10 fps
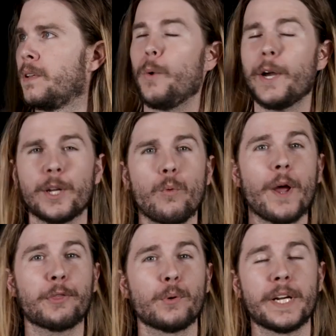We already
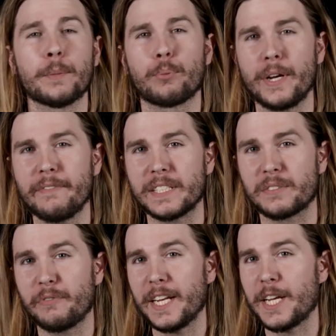went through in a
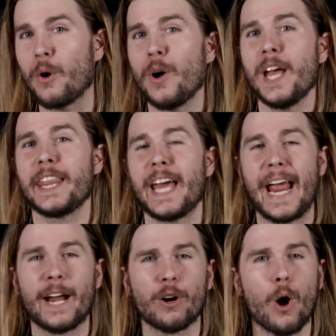previous video that
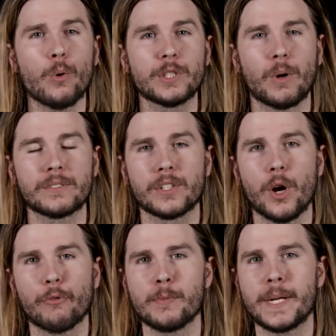air always wants to
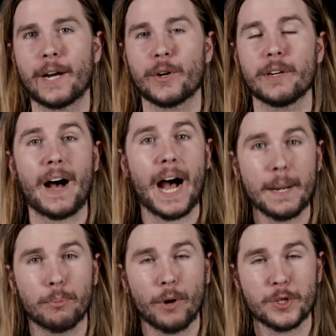go from an area of
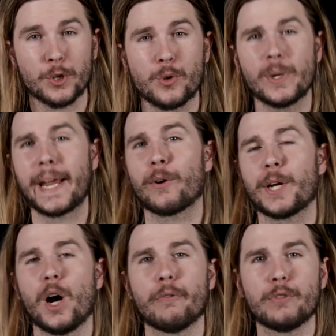high pressure to an
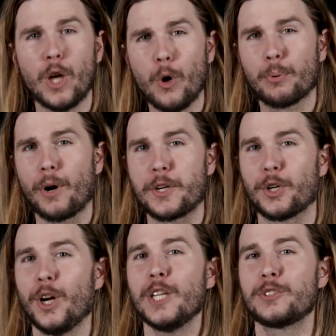area of low
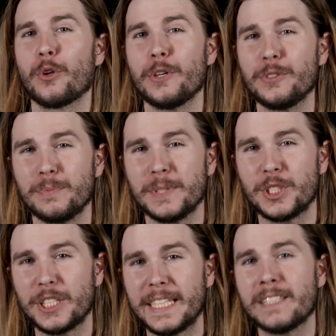pressure, so those
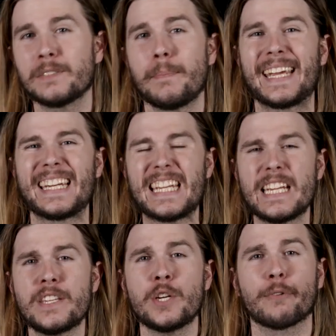machines make it
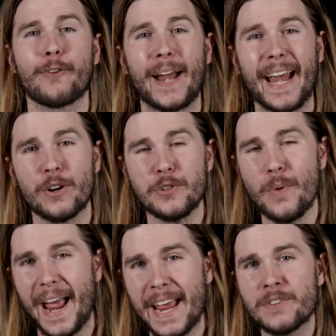easier for air
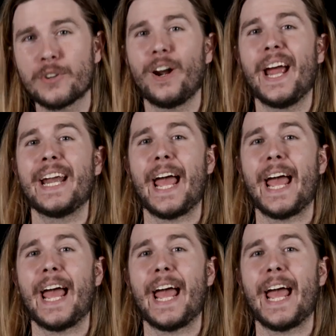to enter and